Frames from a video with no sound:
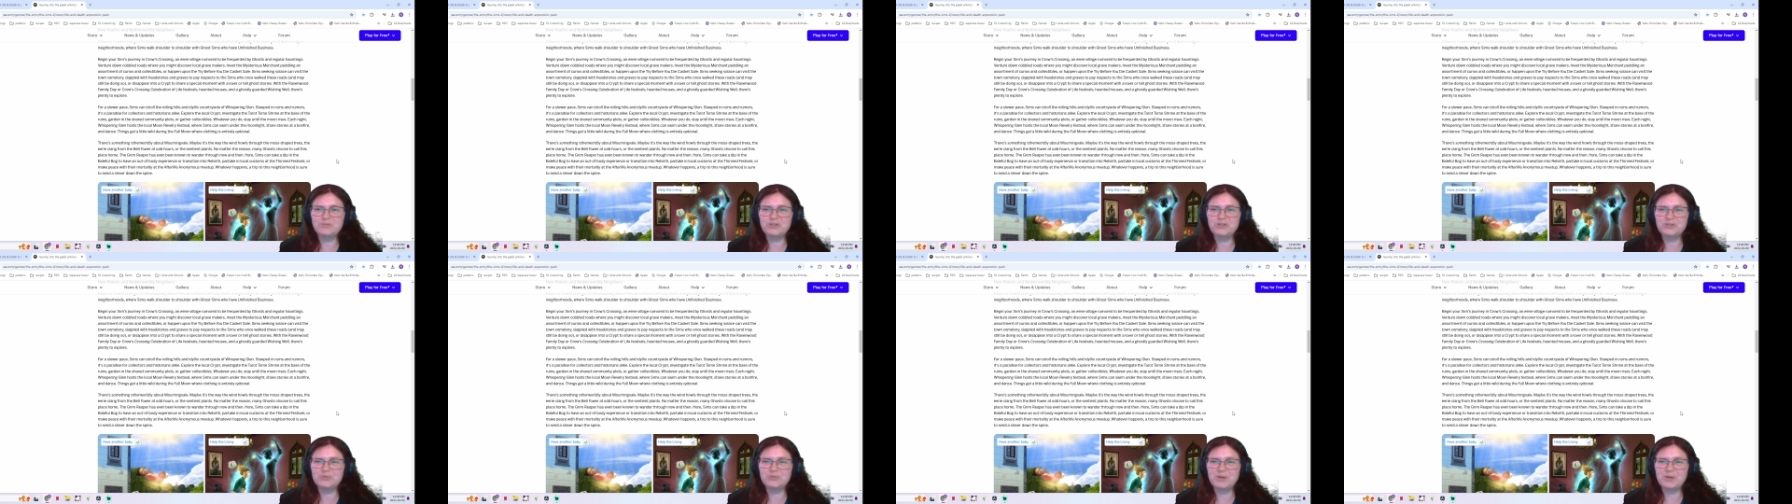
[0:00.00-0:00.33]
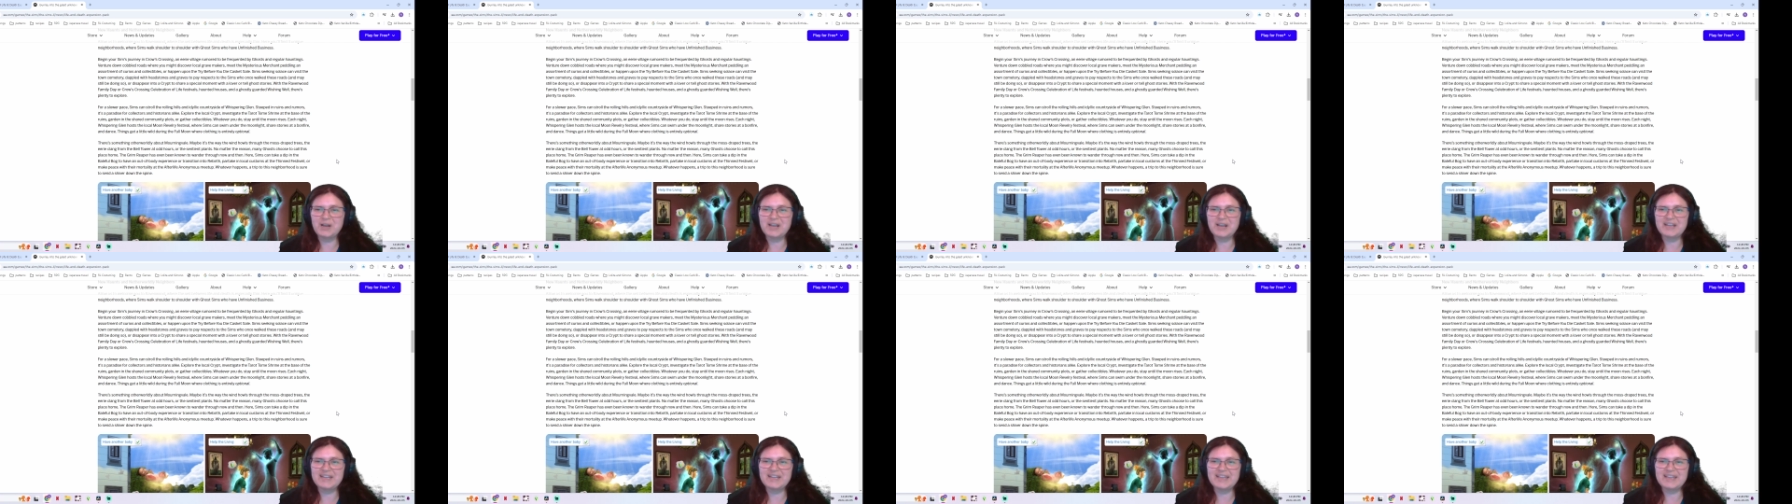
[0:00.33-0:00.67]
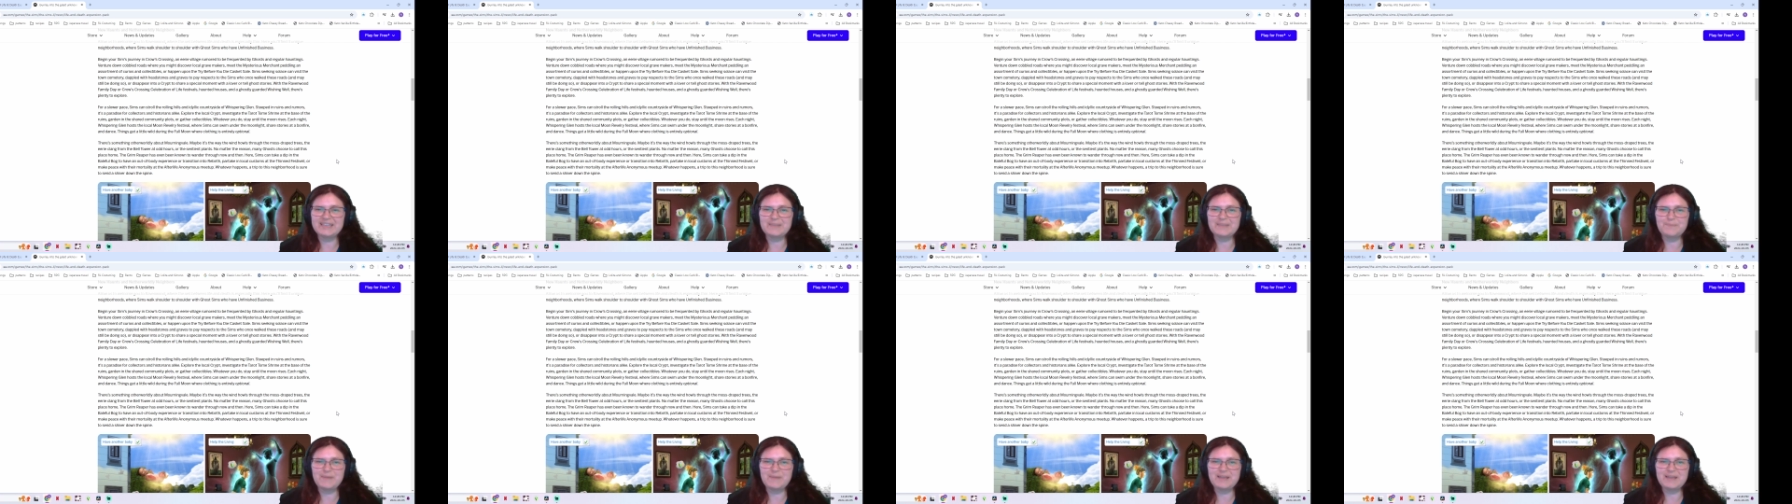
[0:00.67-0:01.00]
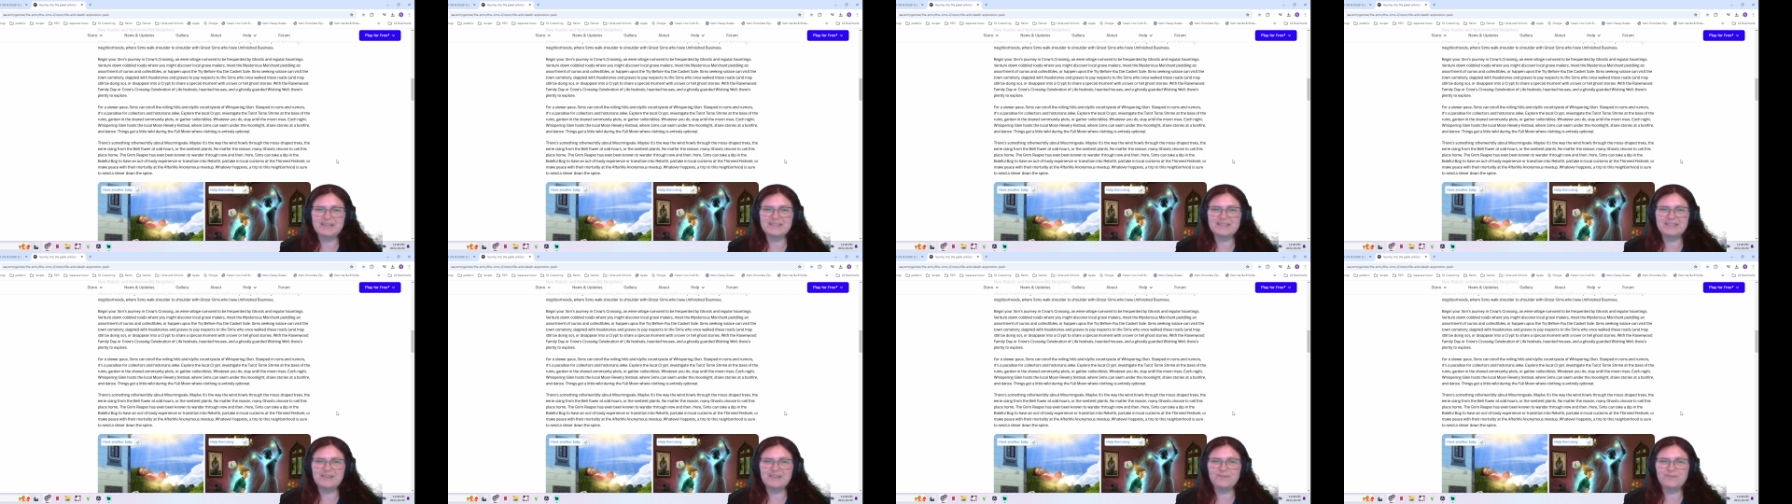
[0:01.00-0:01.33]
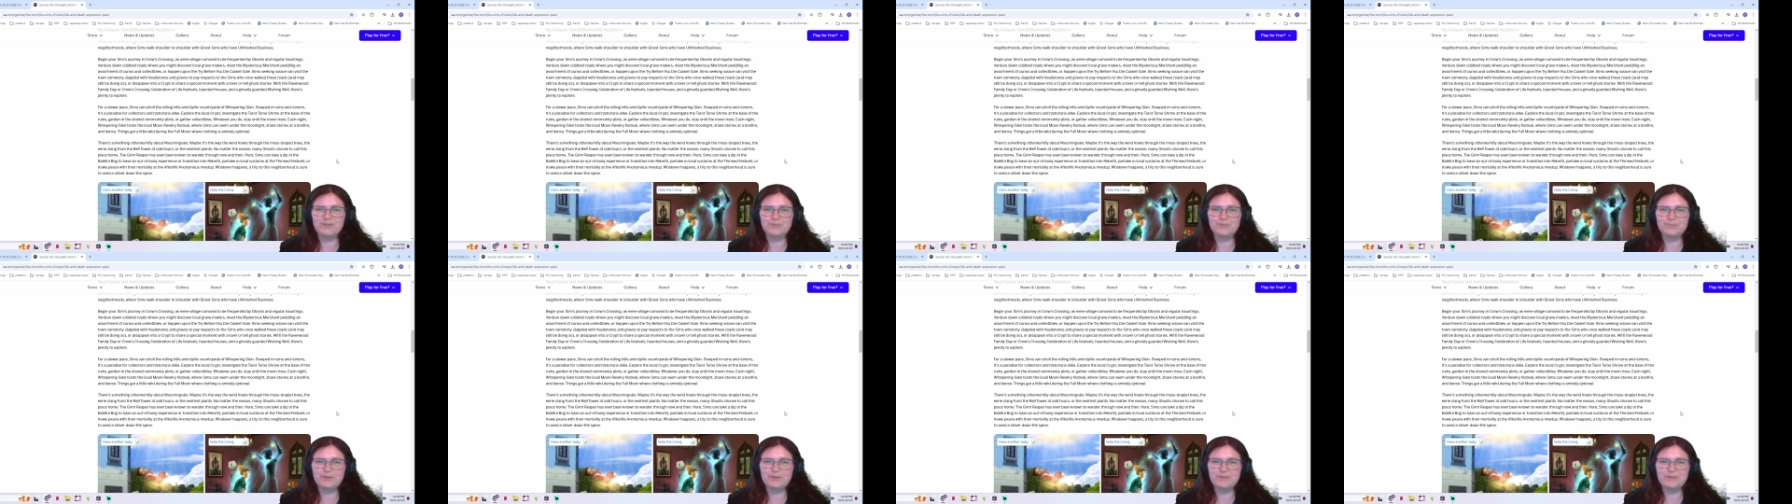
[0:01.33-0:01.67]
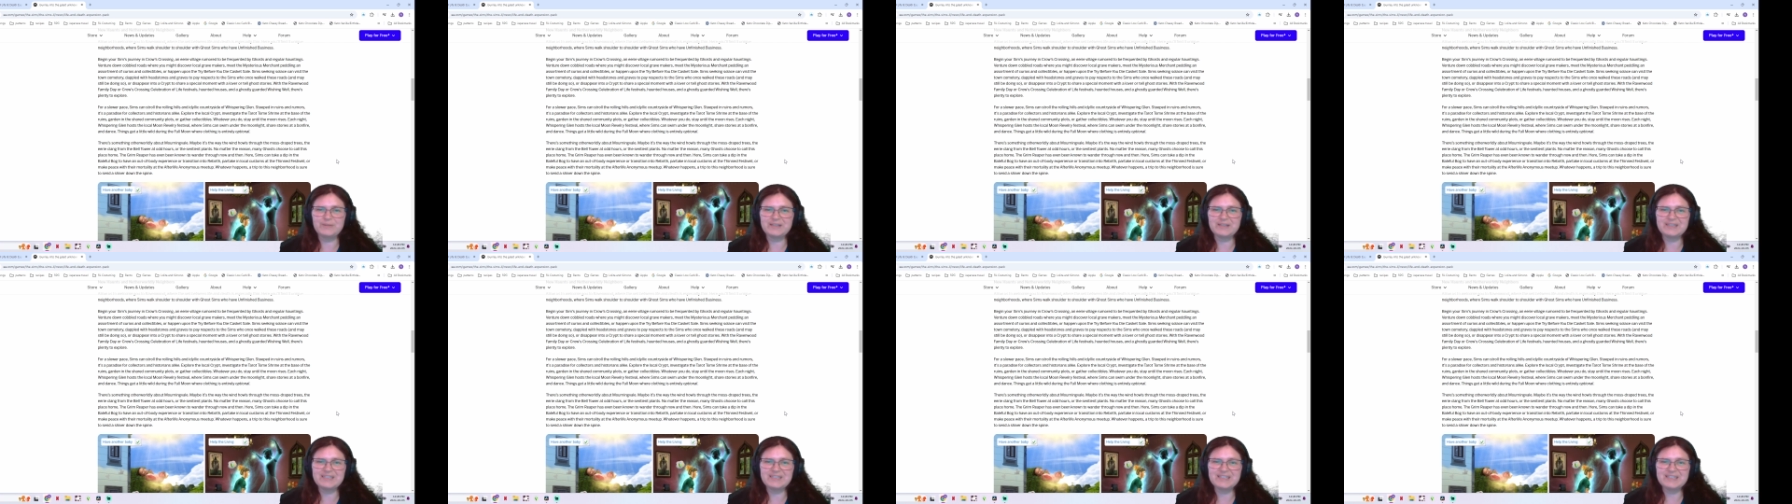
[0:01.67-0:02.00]
Shrine at the base of the
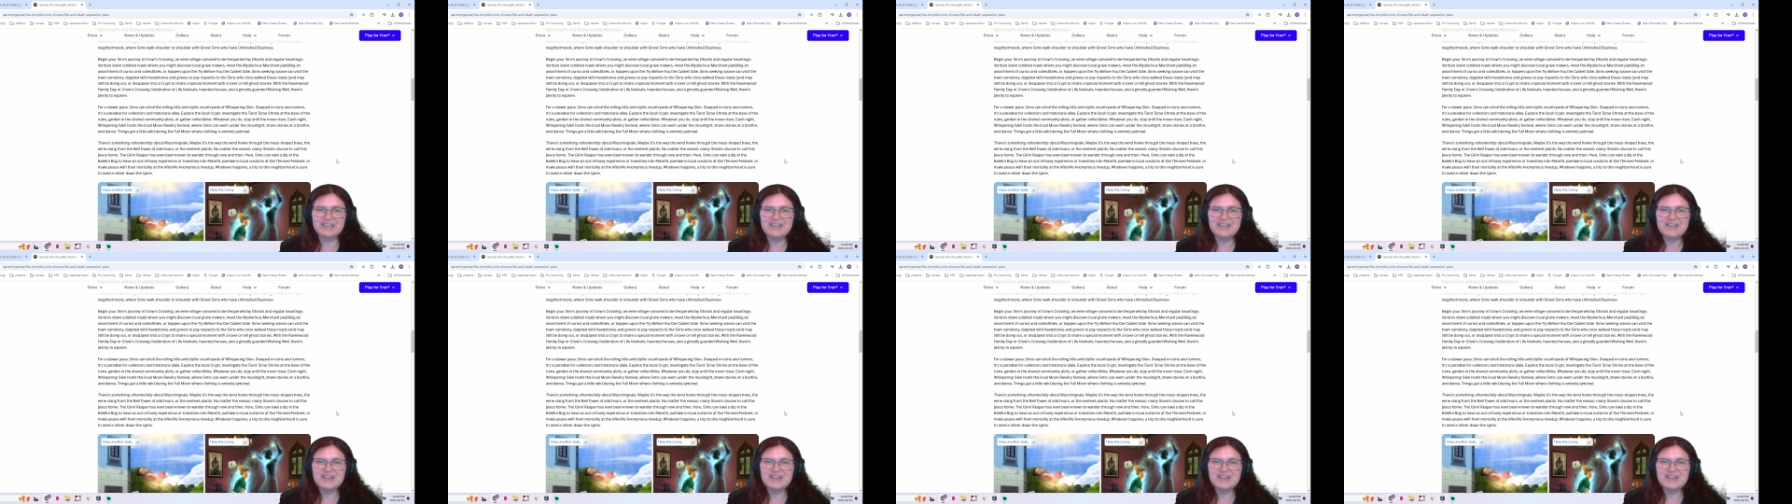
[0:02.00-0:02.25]
ruins,